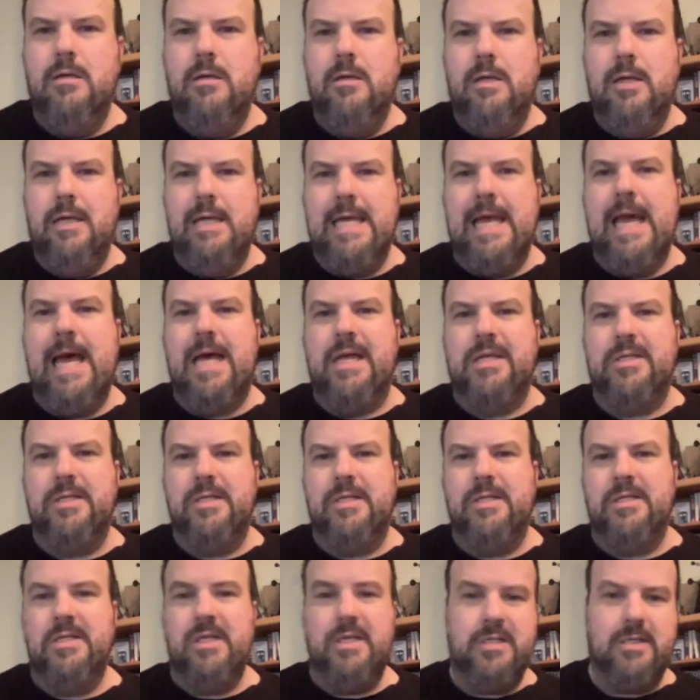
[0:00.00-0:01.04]
he has an
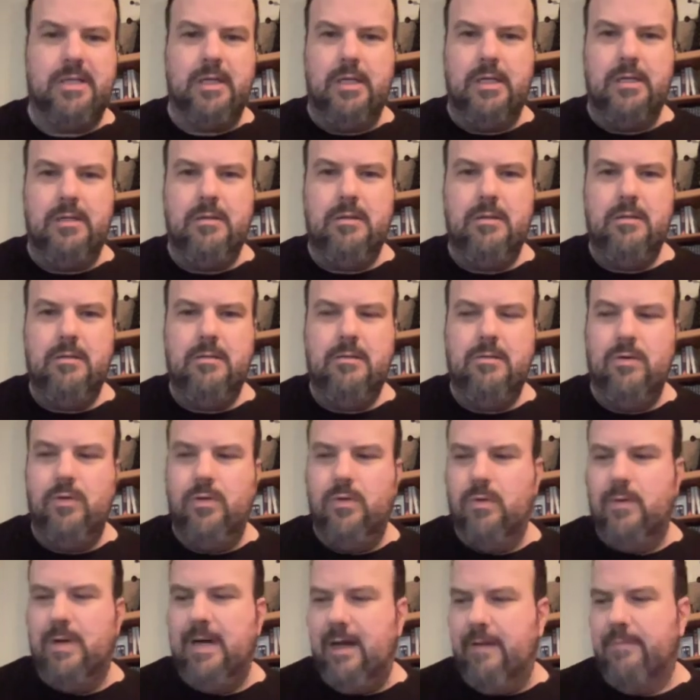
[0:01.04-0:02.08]
assistant
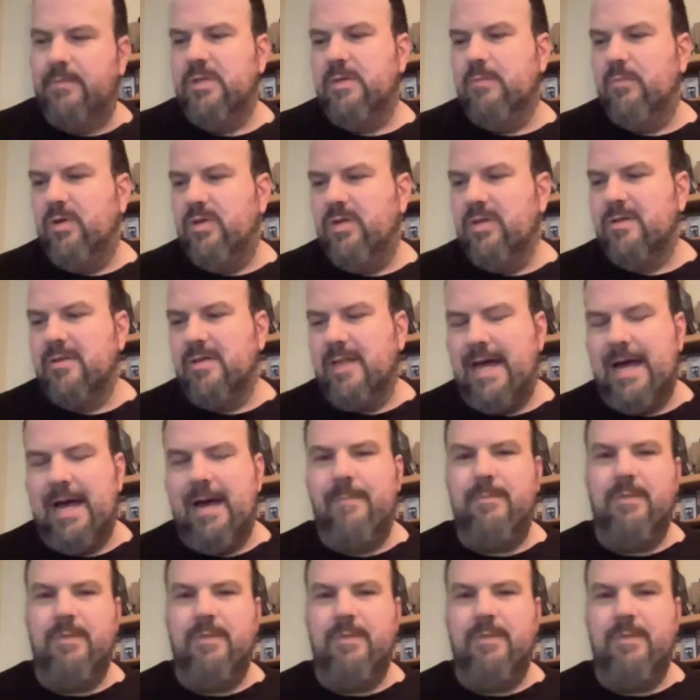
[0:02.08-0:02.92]
who helps him with his lab.